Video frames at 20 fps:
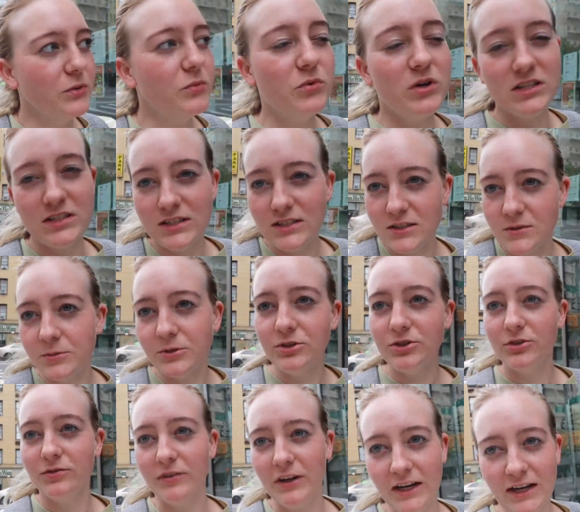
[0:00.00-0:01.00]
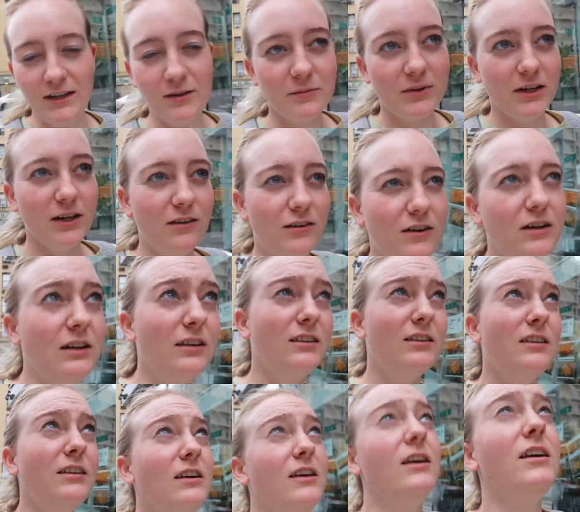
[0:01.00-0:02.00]
Wasn't supposed to rain, but it
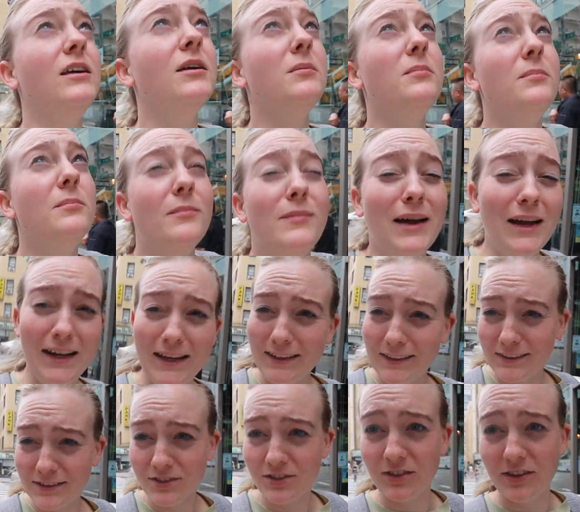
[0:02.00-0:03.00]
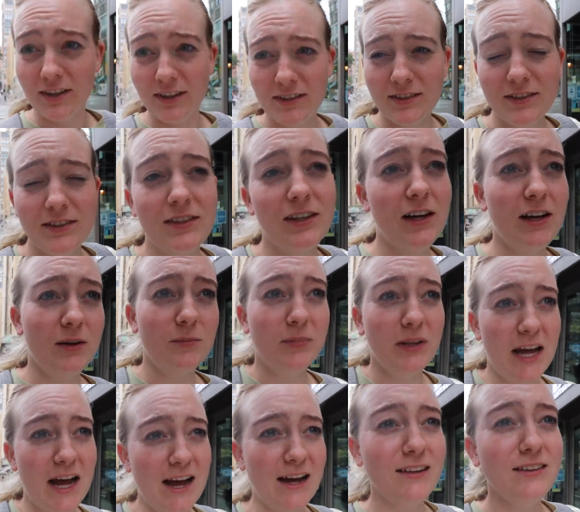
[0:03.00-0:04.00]
honestly might, so that's a
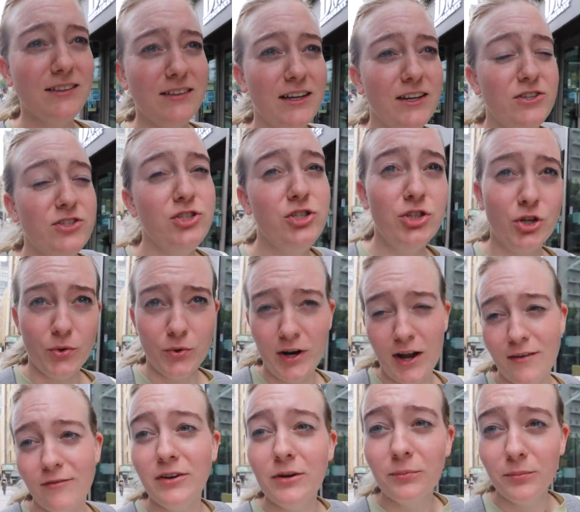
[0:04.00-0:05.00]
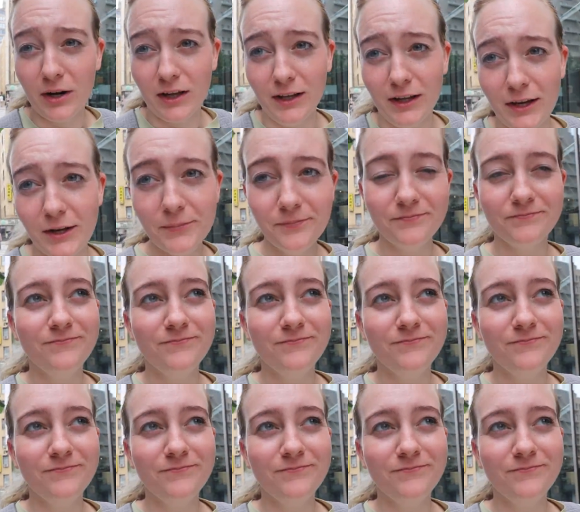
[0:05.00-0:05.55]
blast. I don't have an umbrella,